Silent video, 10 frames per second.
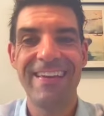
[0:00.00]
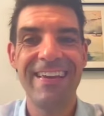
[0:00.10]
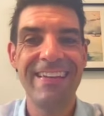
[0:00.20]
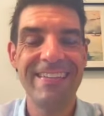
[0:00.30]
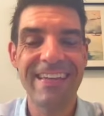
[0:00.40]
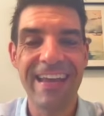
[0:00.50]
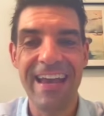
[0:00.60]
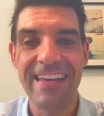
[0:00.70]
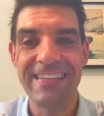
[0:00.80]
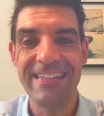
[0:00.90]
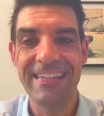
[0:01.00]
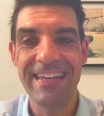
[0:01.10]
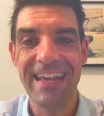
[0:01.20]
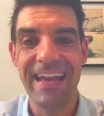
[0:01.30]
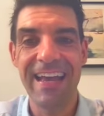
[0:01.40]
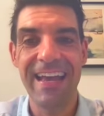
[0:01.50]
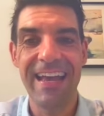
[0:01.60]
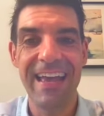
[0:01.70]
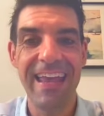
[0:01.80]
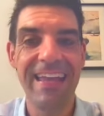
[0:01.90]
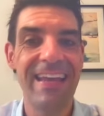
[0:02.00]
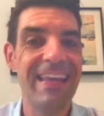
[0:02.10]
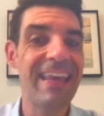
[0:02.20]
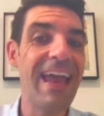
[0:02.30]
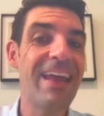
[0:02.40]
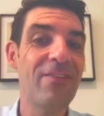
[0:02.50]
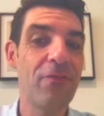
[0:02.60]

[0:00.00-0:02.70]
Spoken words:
In task 8, again,